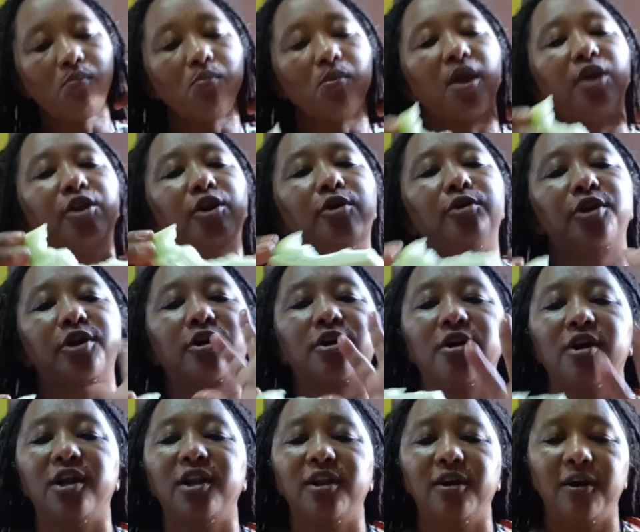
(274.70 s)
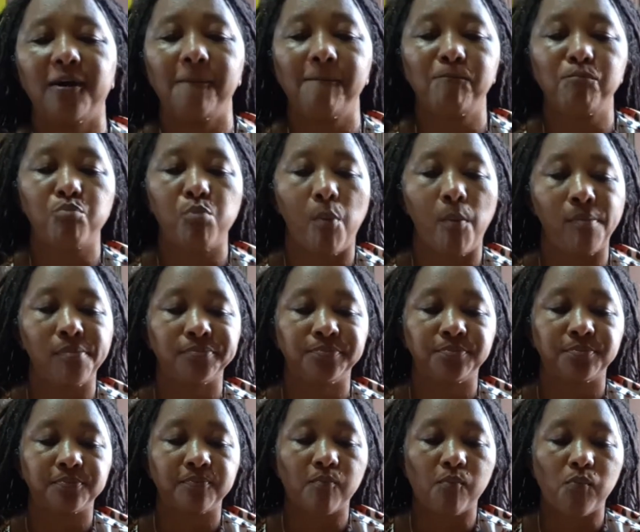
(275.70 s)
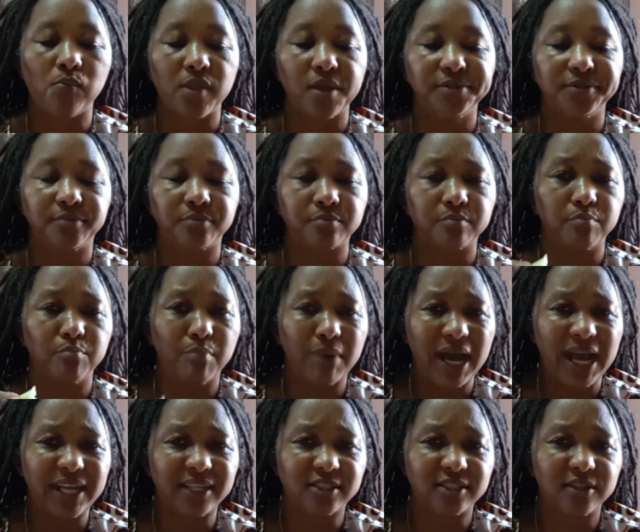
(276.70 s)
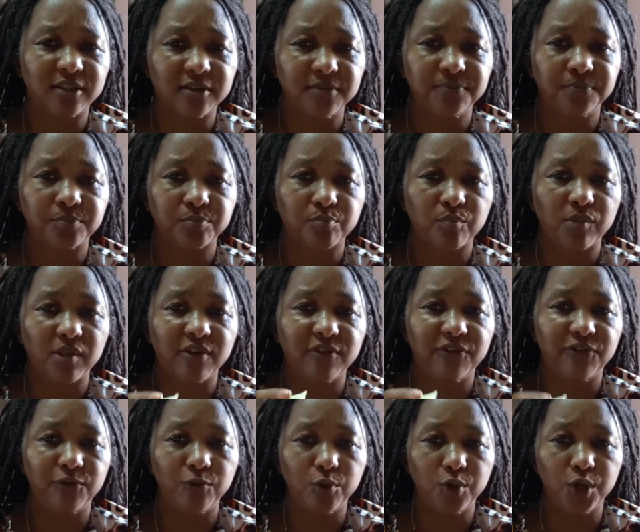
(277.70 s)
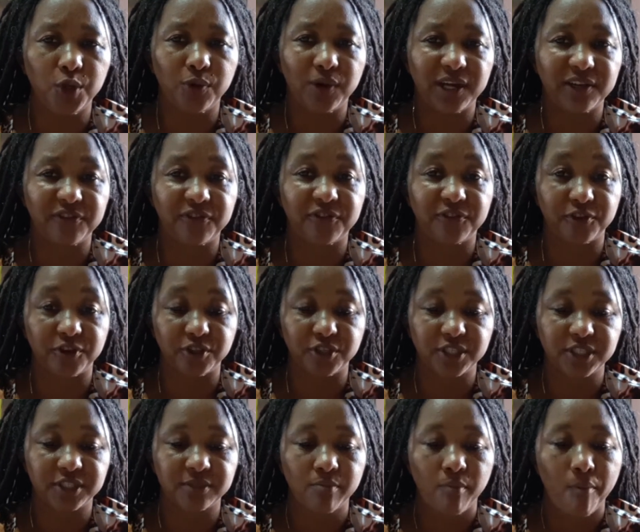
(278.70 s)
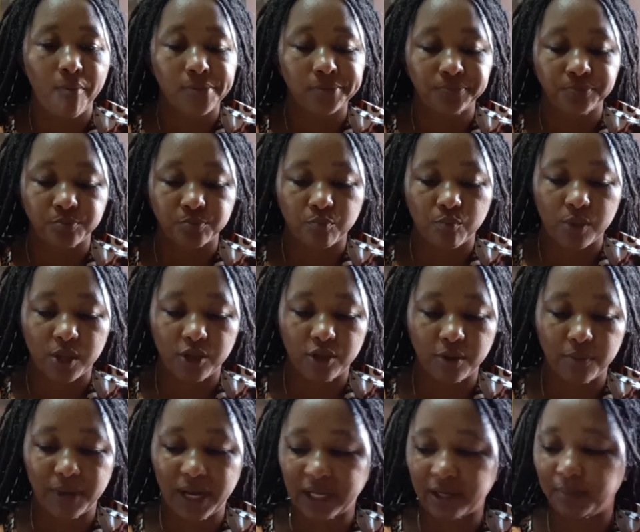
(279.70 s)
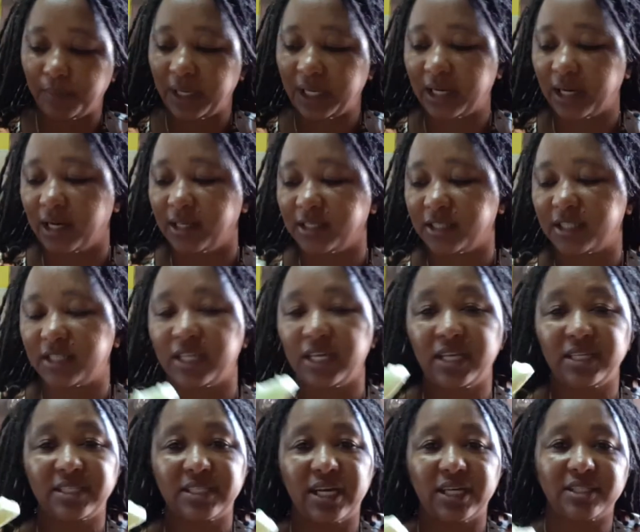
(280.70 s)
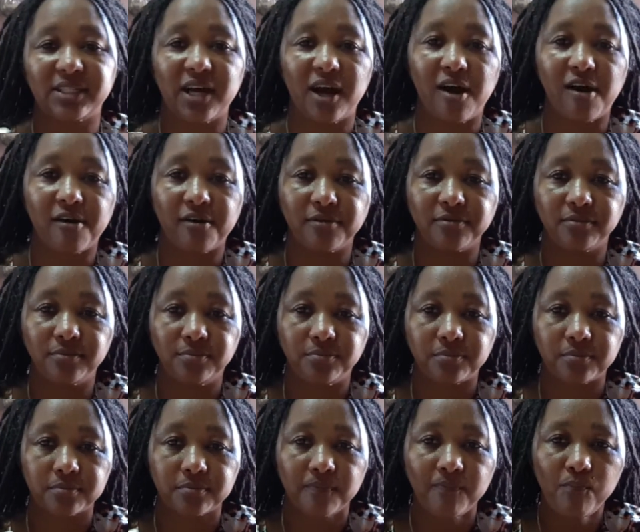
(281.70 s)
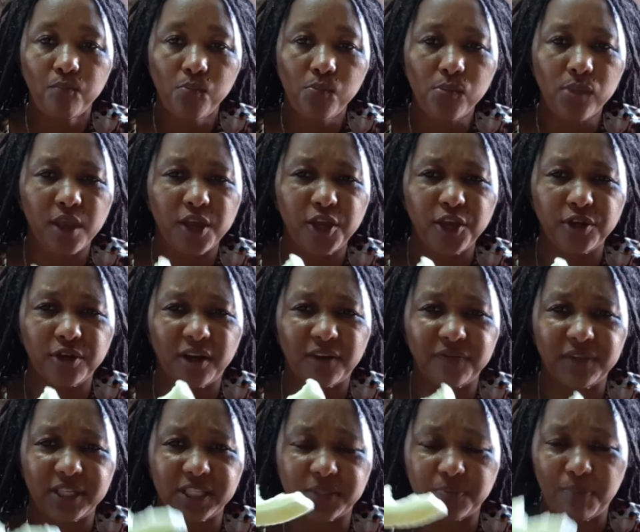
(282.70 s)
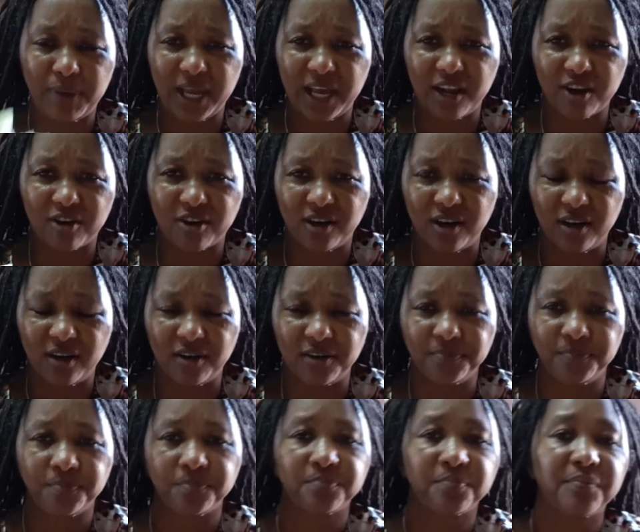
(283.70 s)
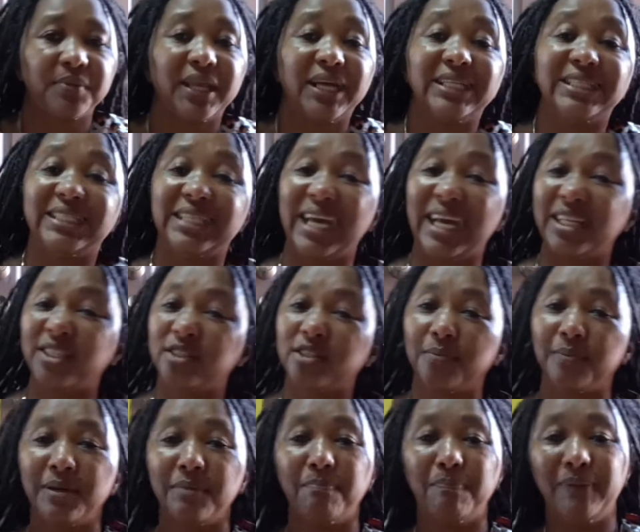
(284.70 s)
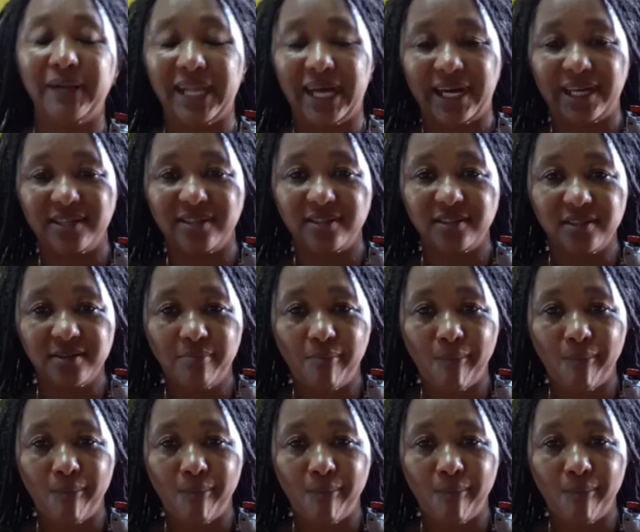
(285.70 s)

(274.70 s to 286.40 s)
Now the color might fool you at first. You might, because things that are of this pale color tend to be bland,